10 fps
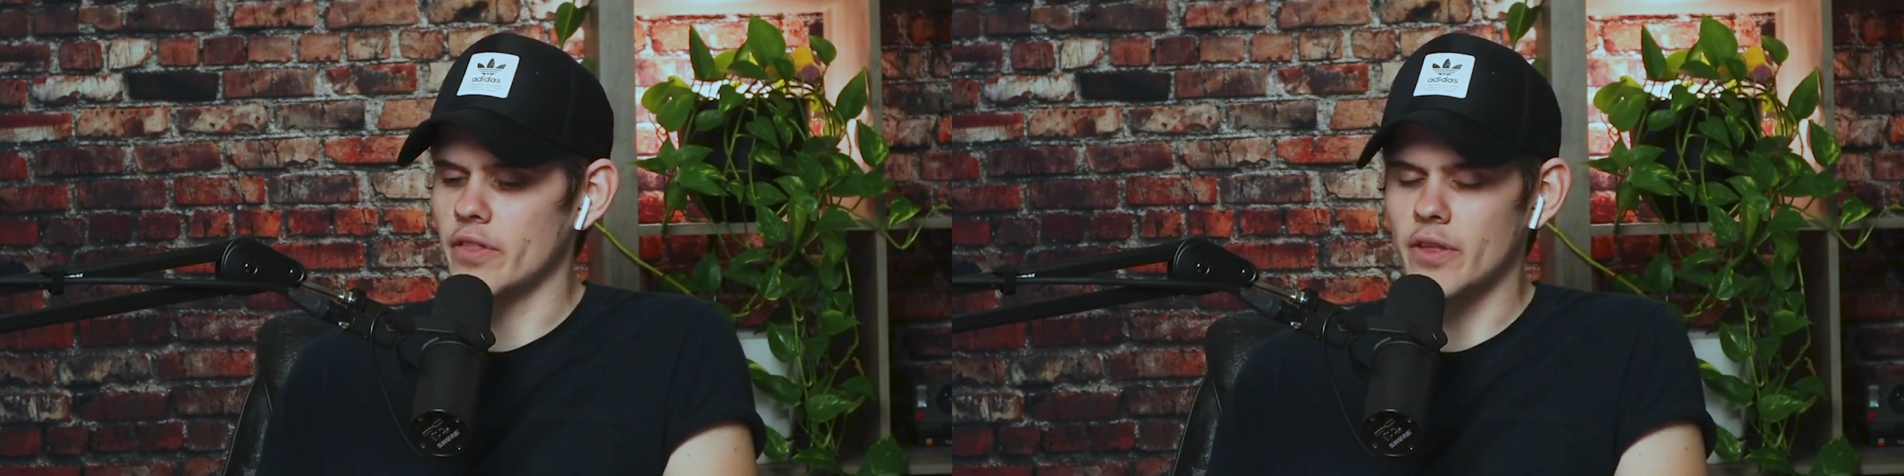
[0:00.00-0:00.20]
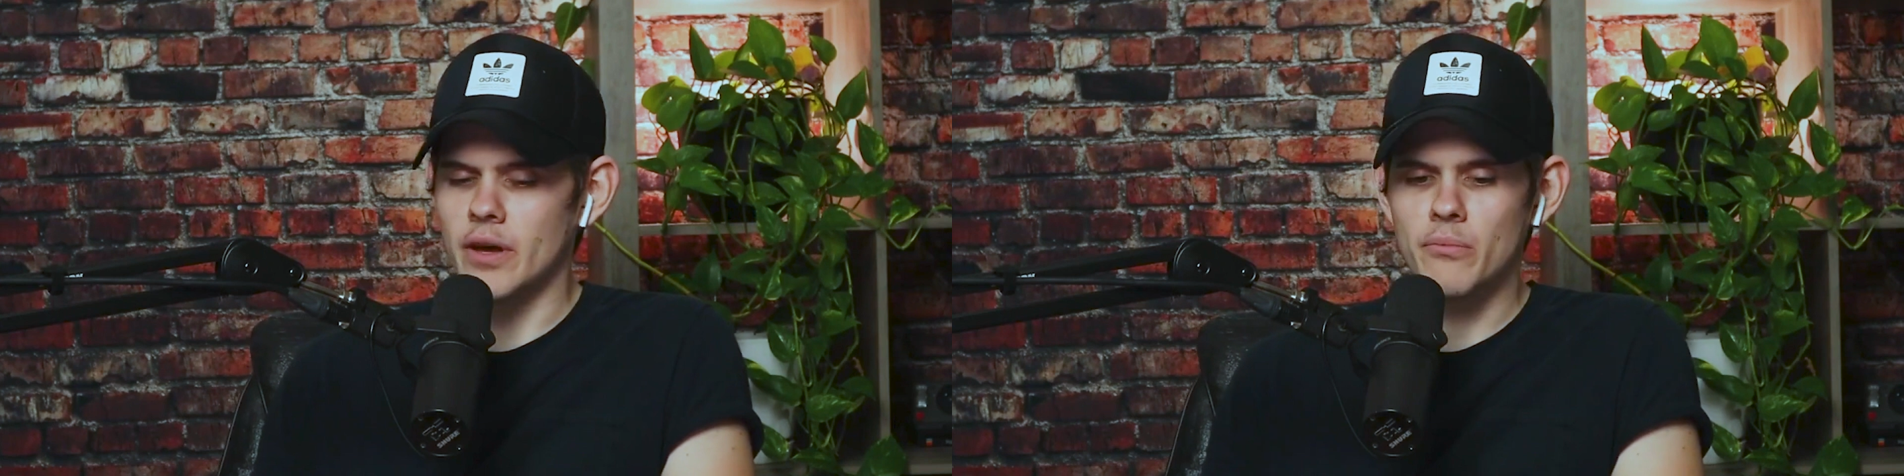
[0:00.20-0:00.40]

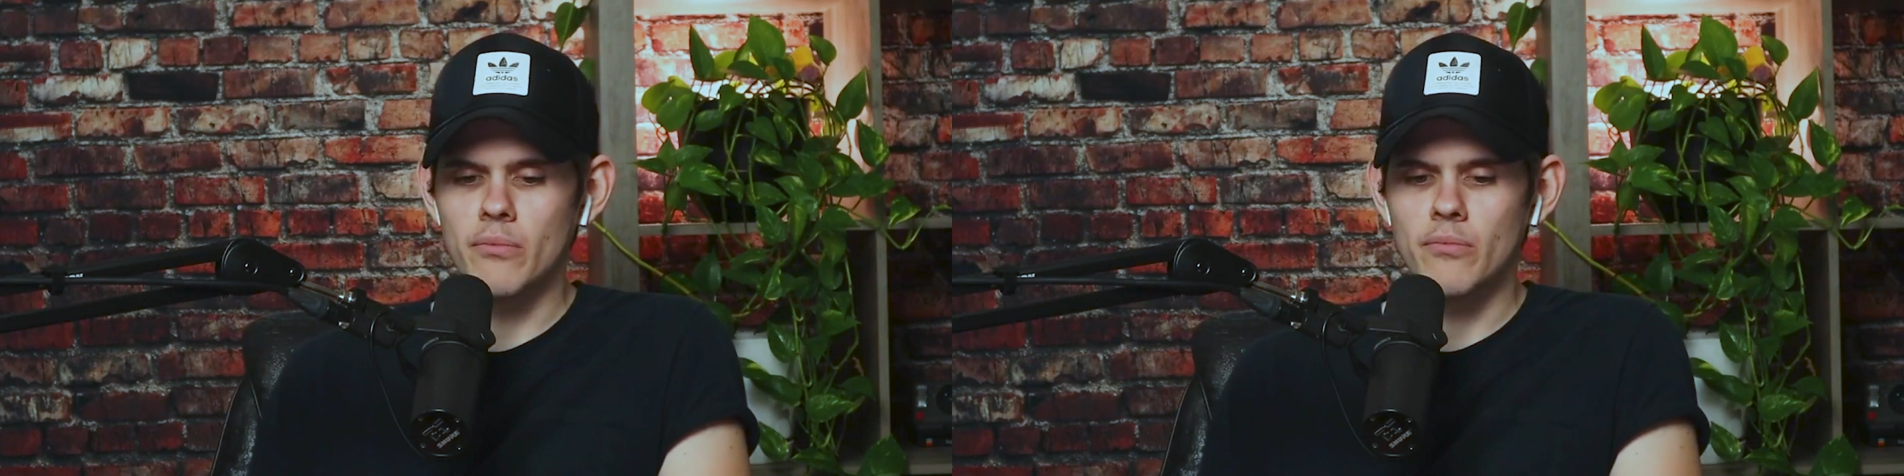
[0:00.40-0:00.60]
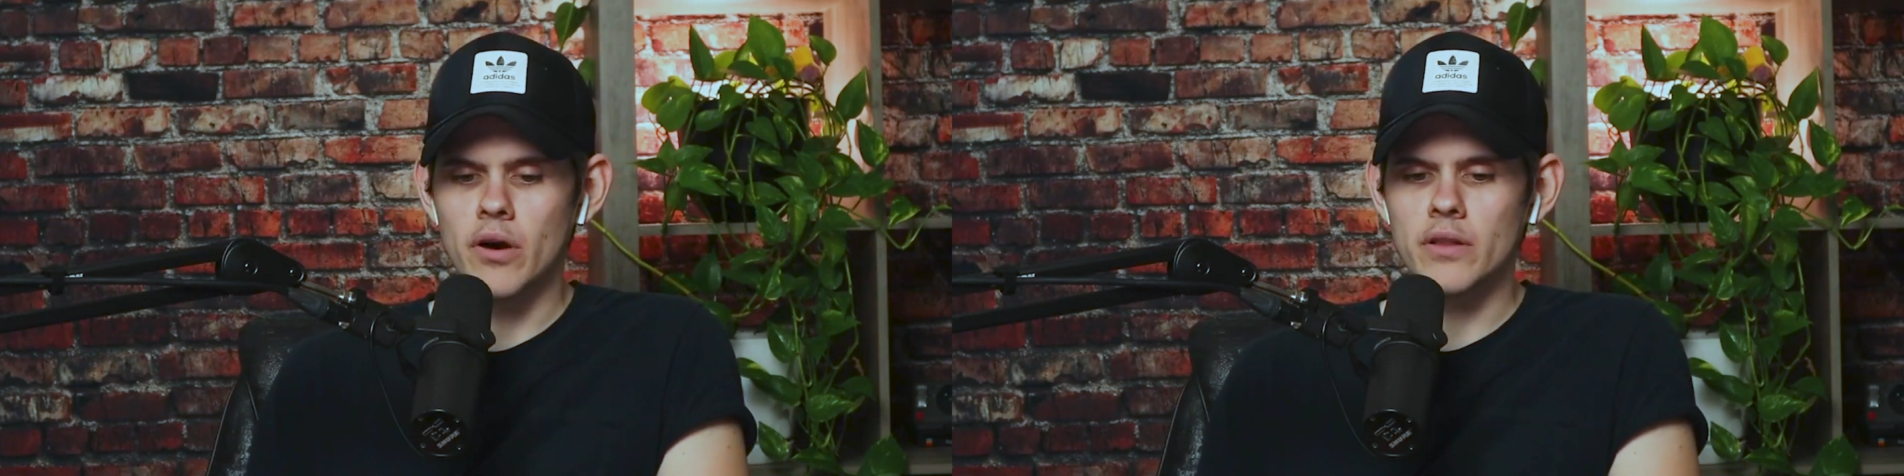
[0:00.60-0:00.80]
the
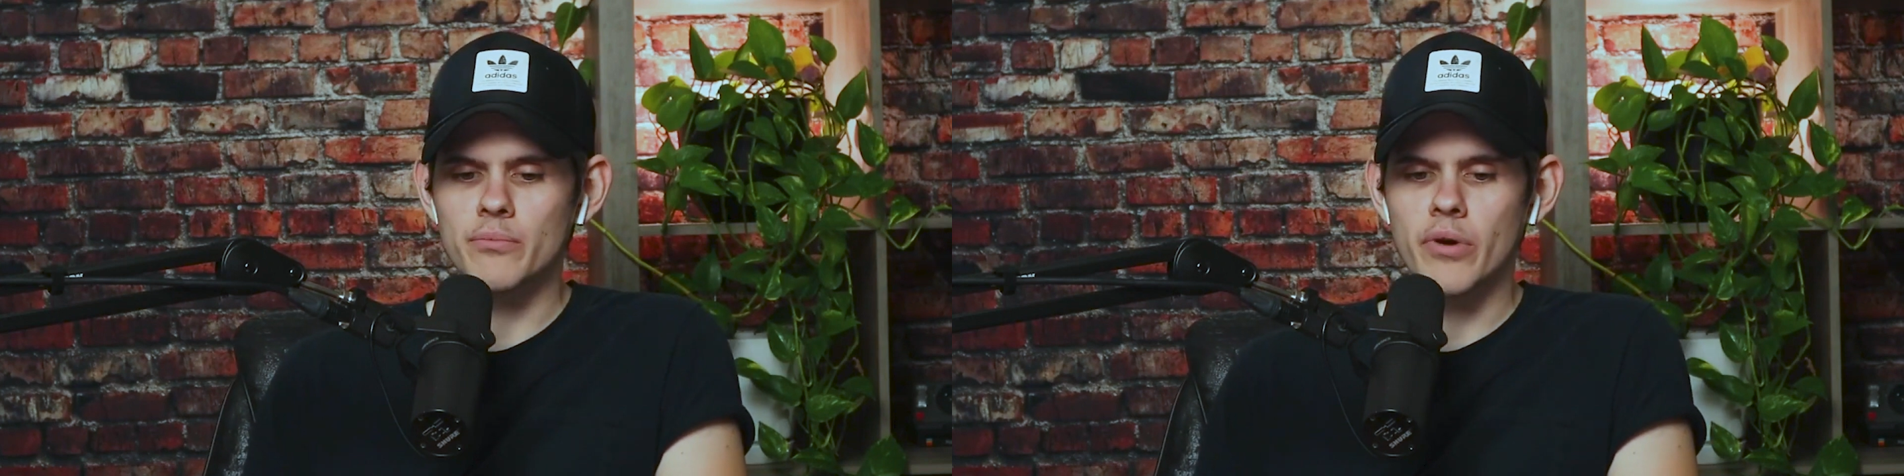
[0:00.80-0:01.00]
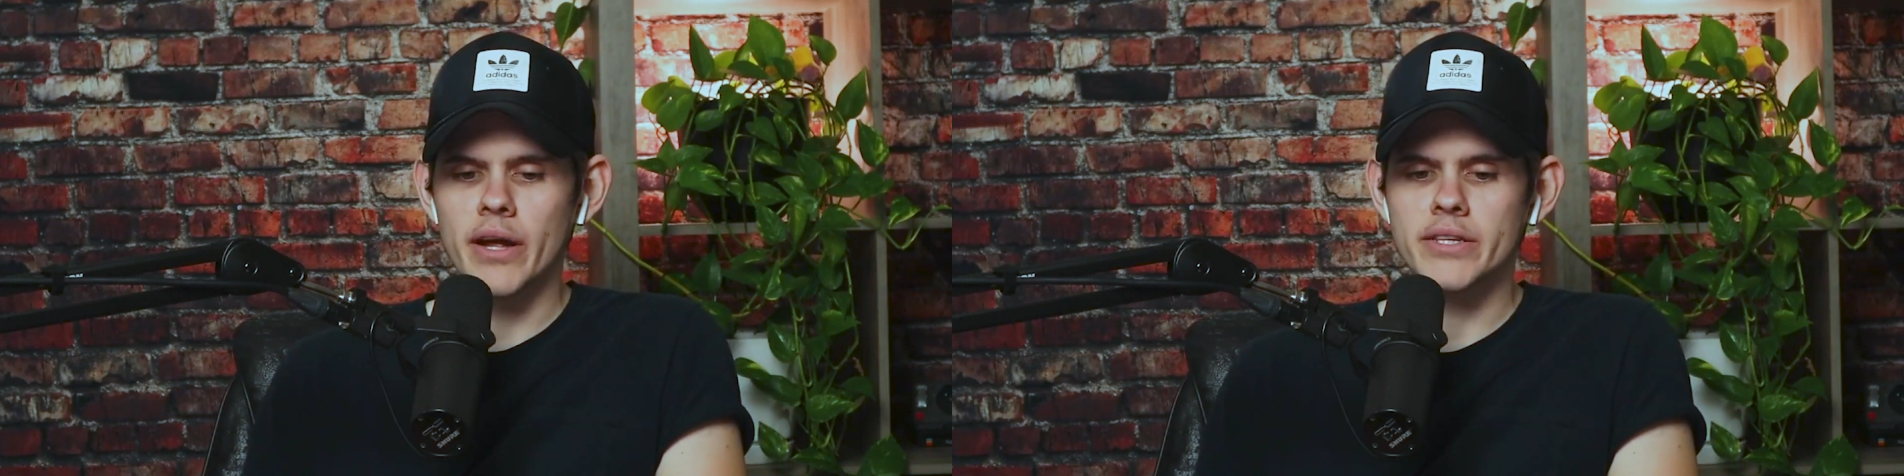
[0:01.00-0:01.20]
Marlon
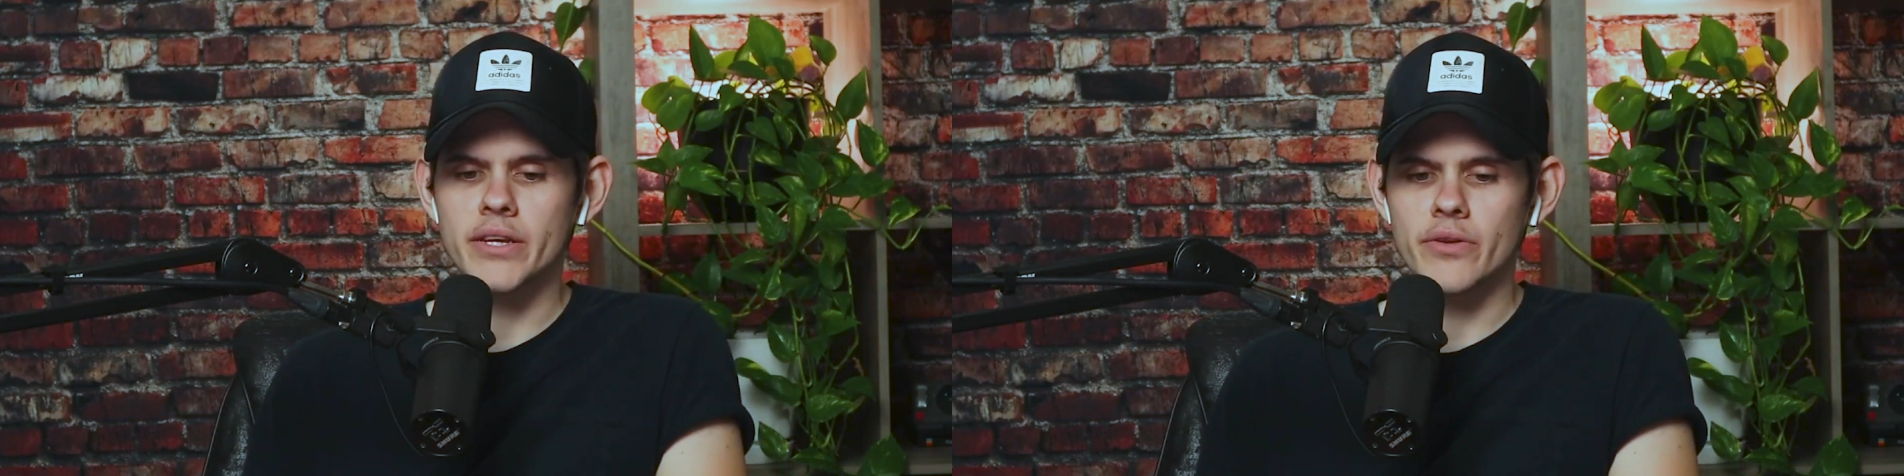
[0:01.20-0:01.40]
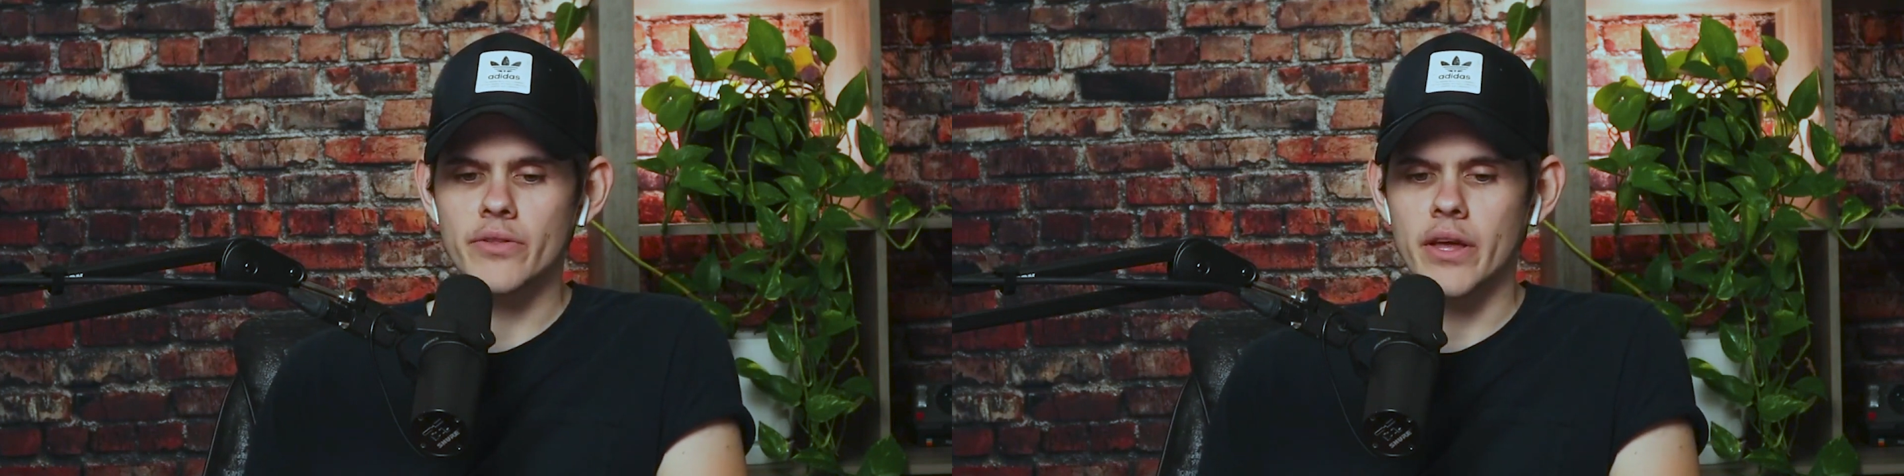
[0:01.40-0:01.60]

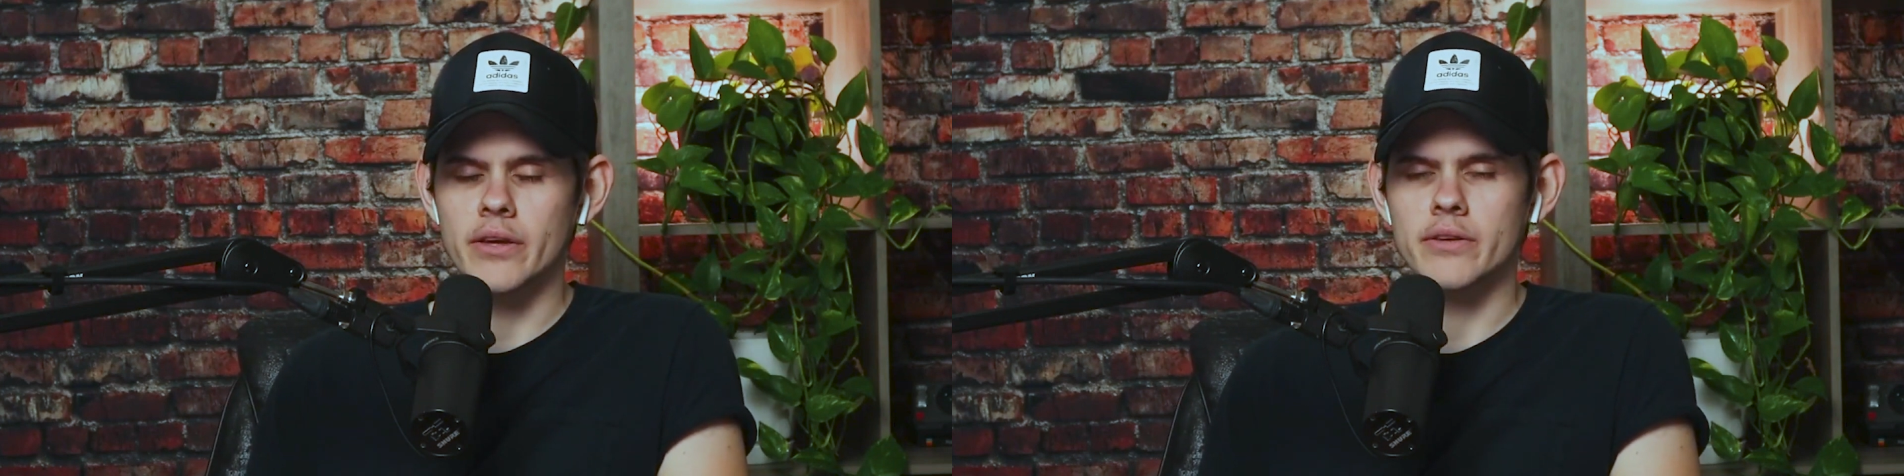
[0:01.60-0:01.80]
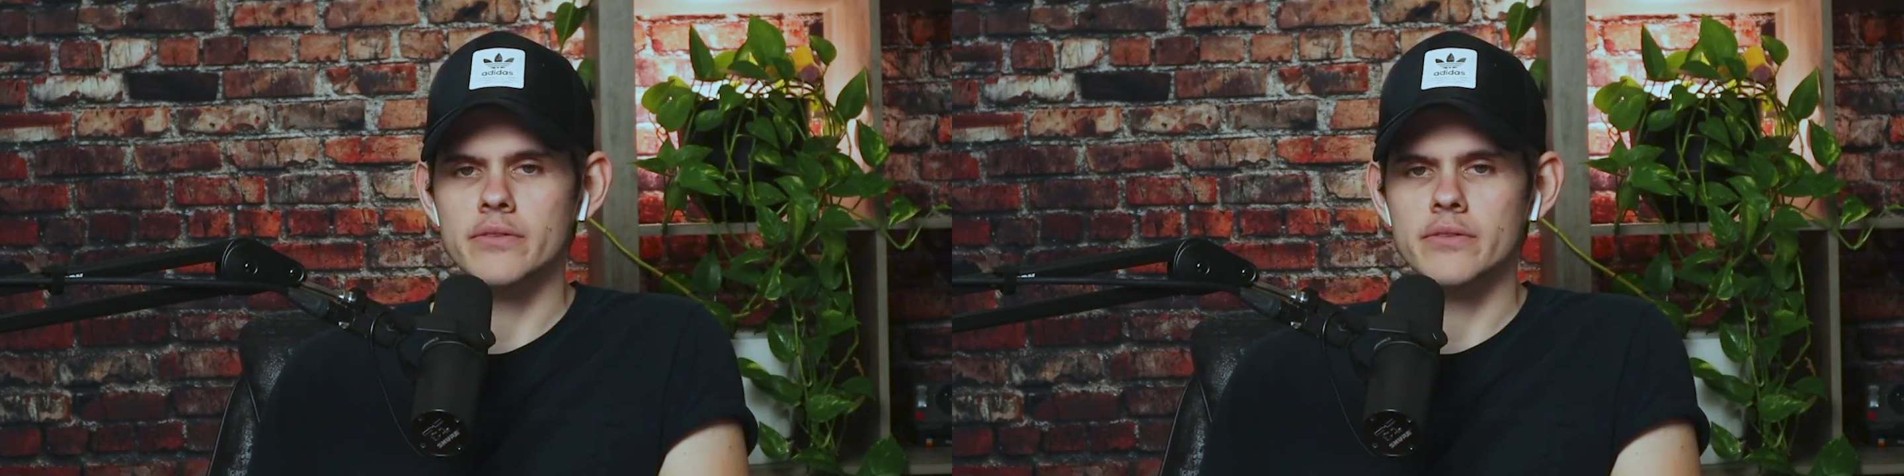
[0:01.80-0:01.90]
Brando thing.